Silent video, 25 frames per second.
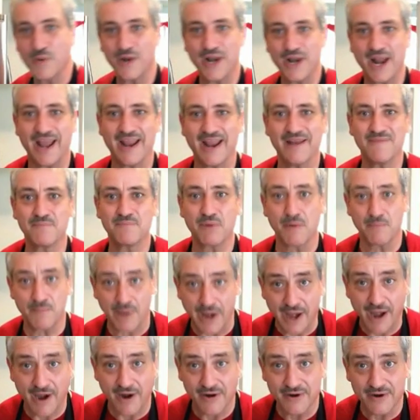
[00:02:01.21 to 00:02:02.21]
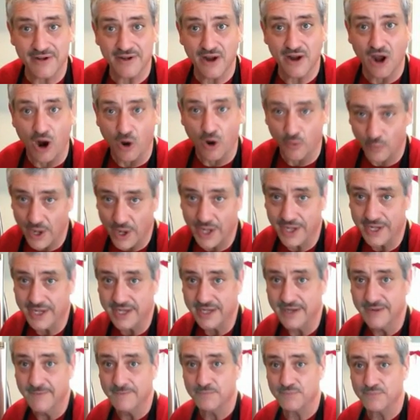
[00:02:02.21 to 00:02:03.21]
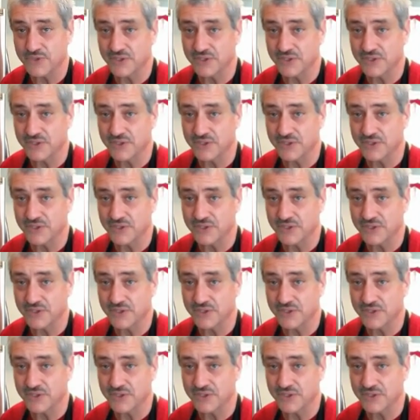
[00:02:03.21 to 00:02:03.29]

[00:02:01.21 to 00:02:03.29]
And I prepared already,